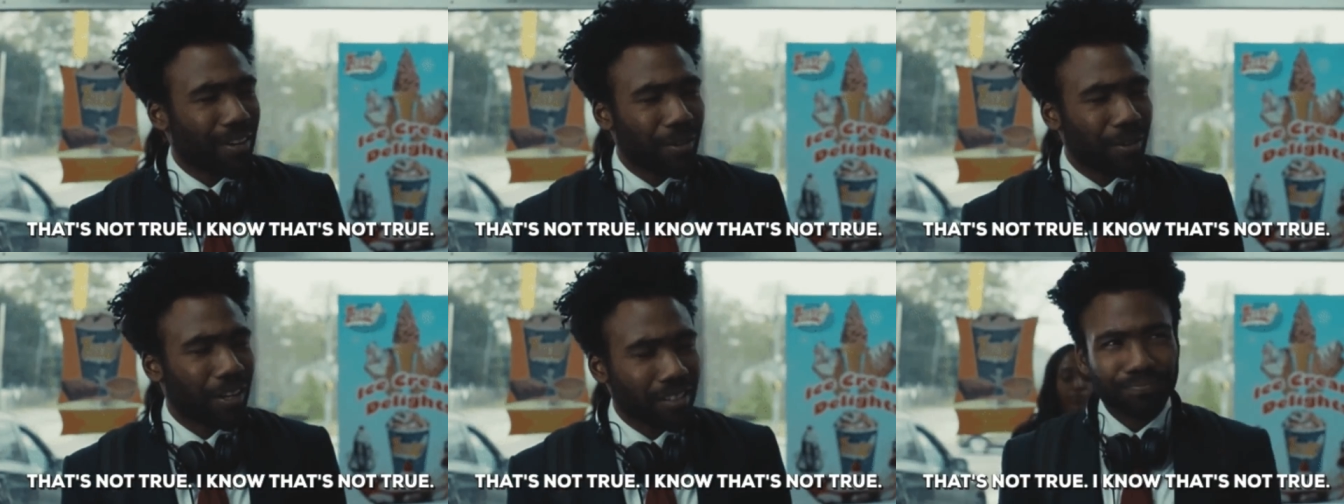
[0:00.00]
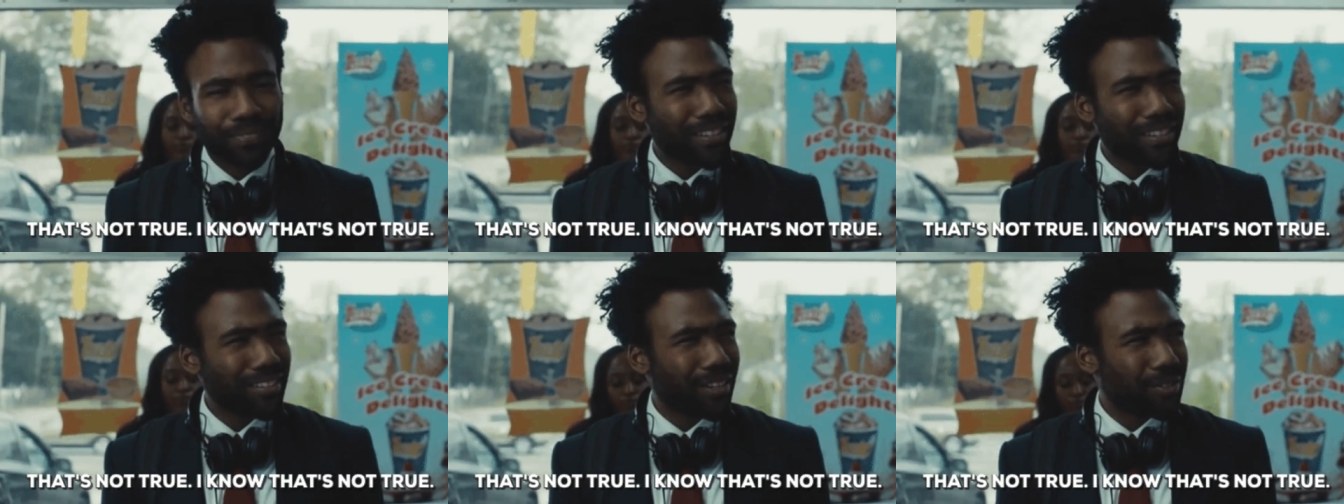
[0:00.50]
That was just
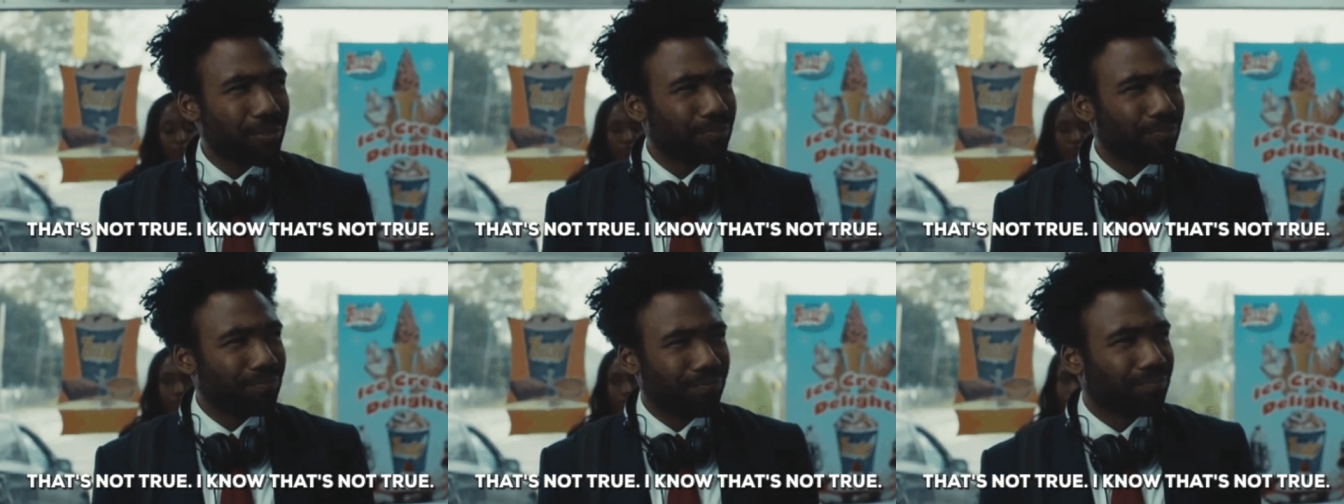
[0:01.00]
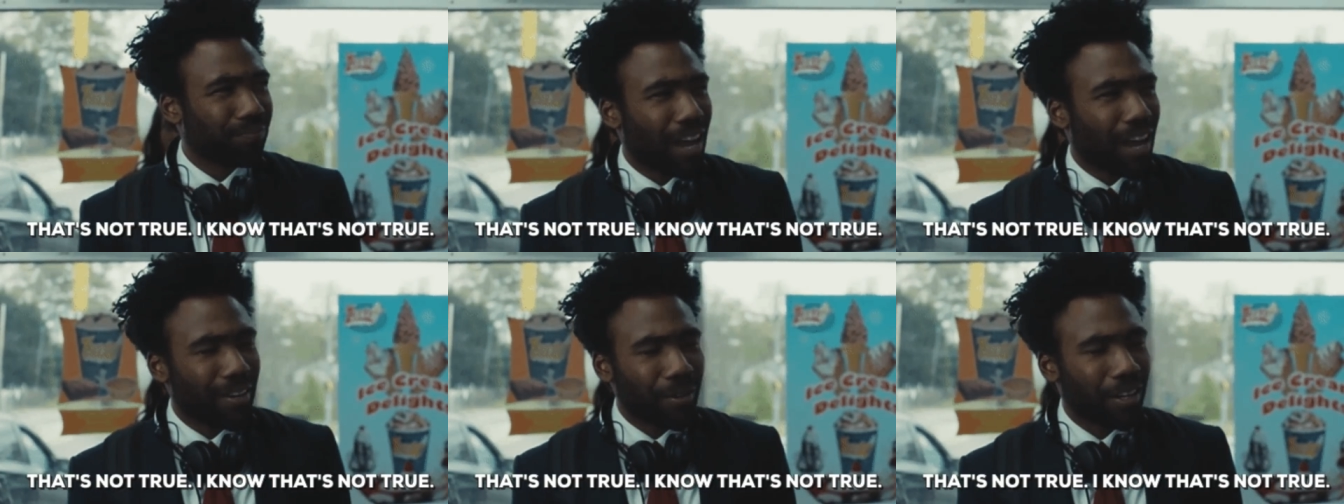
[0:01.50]
complete and utter
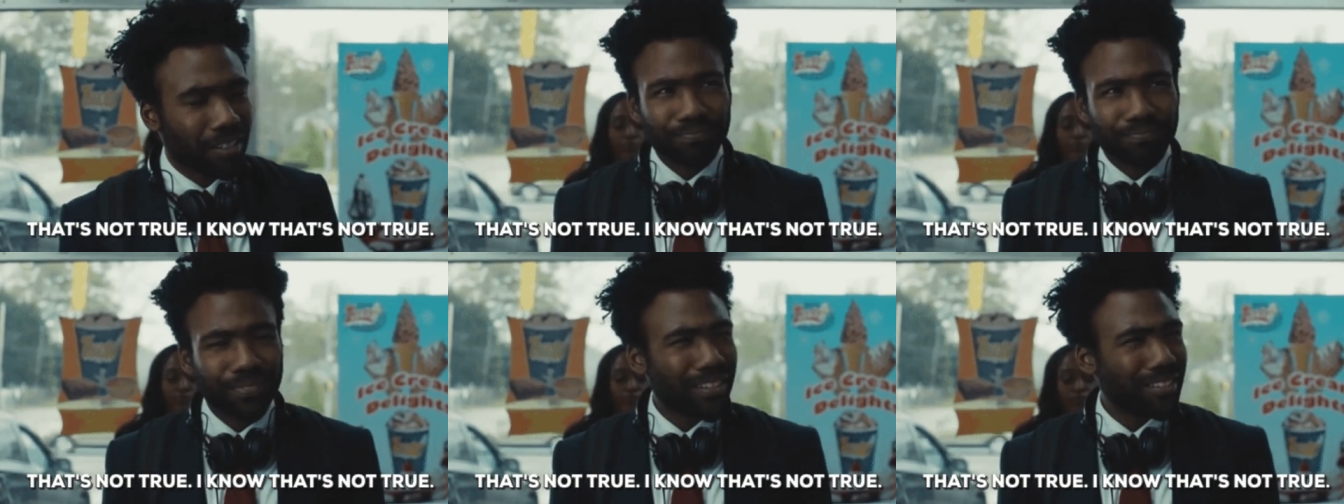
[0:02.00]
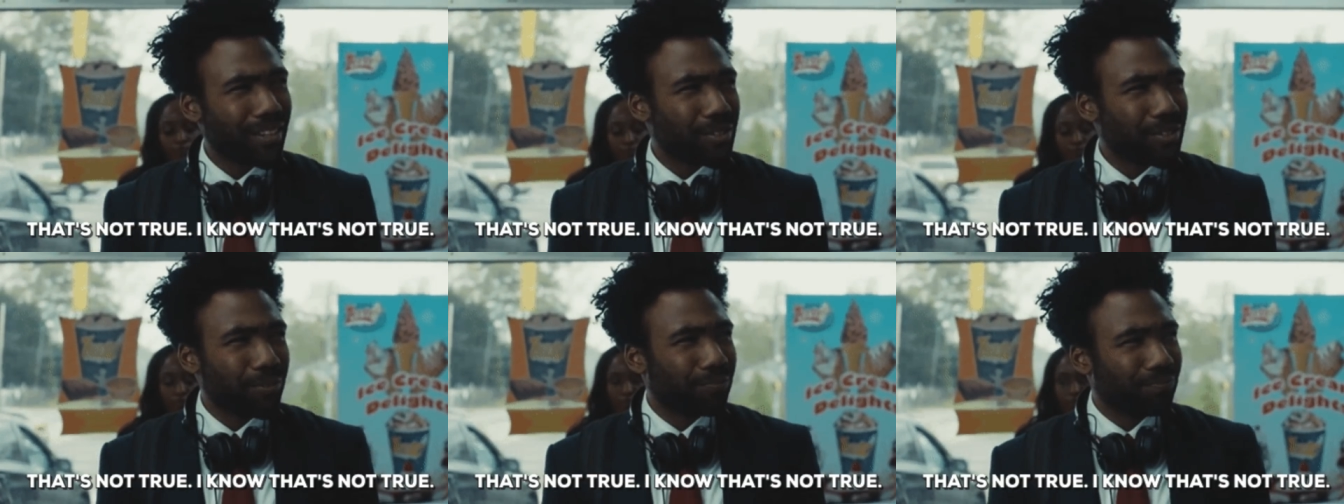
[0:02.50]
lie. Like,
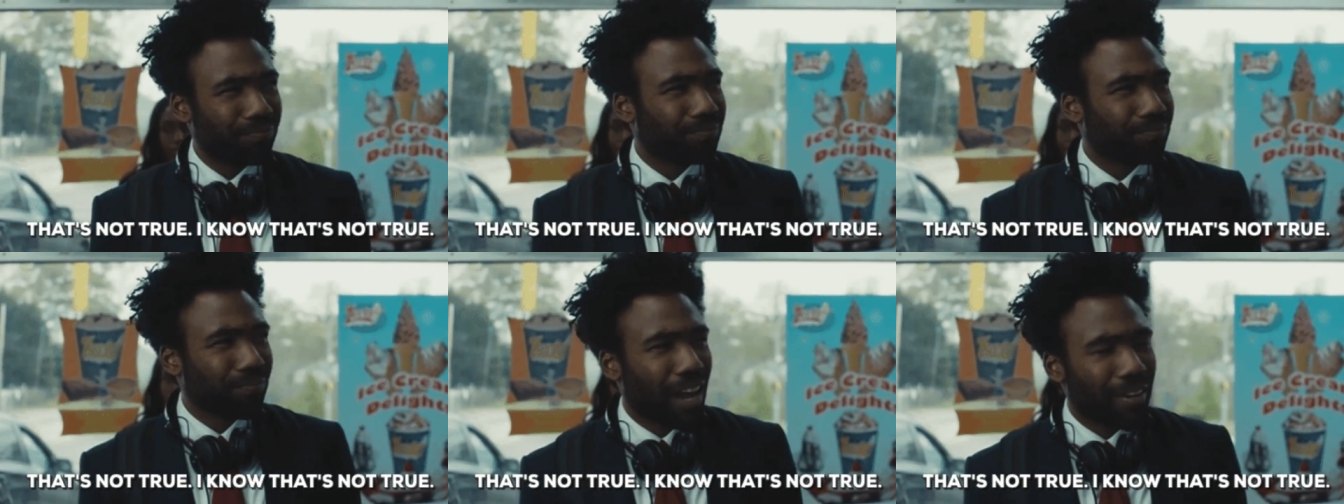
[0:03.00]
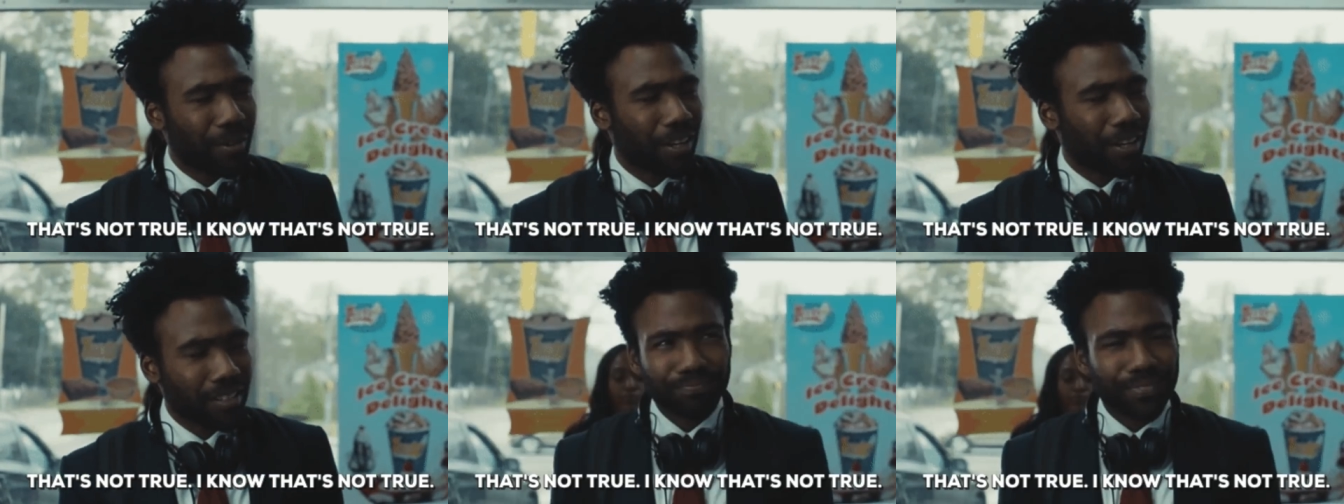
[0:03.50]
I don't know where
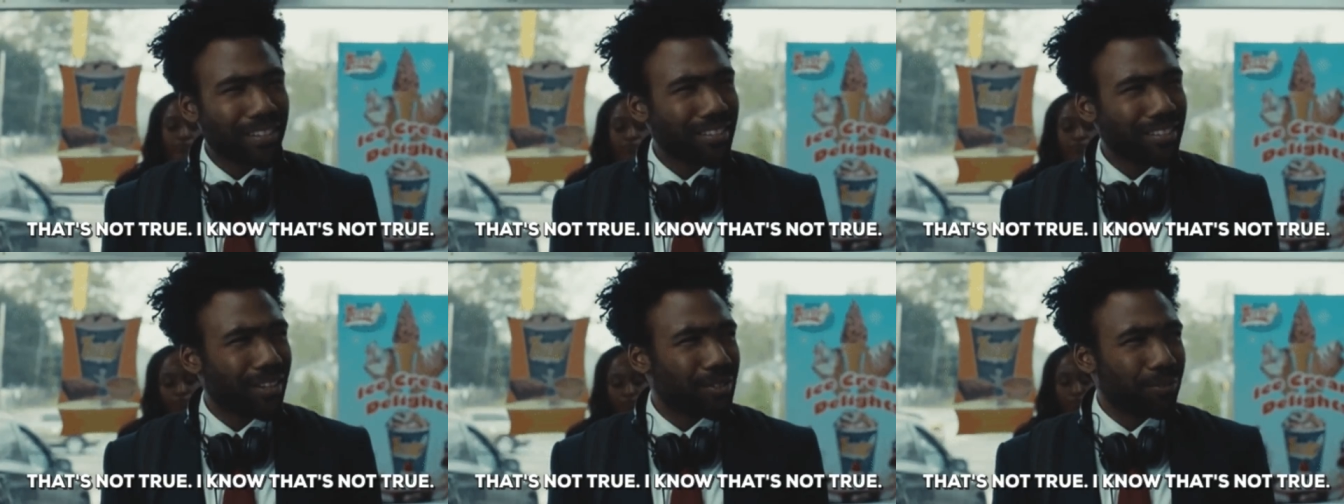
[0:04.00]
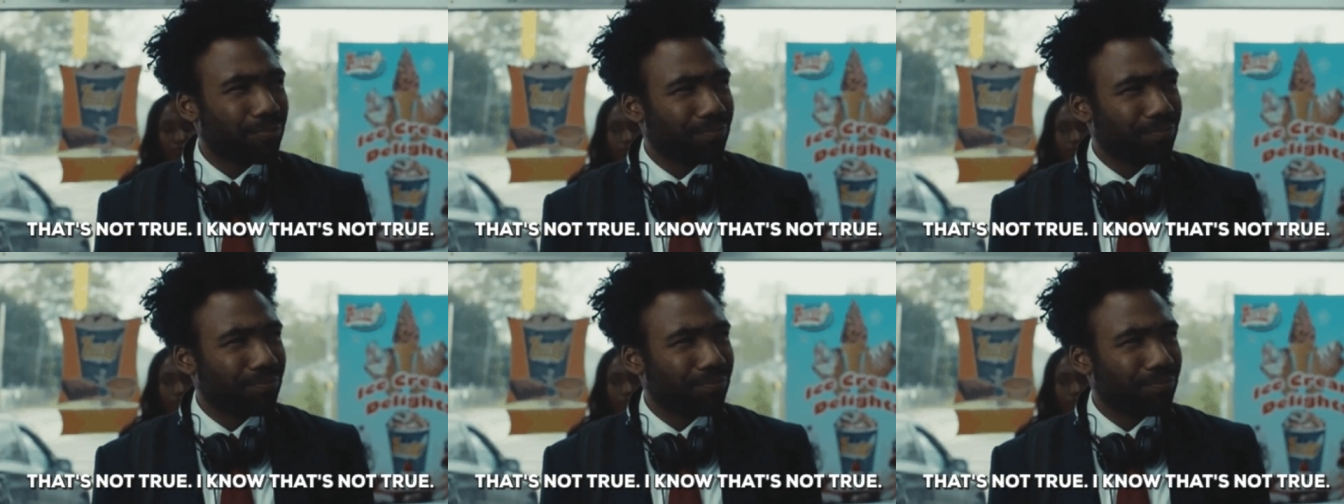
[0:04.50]
that came from.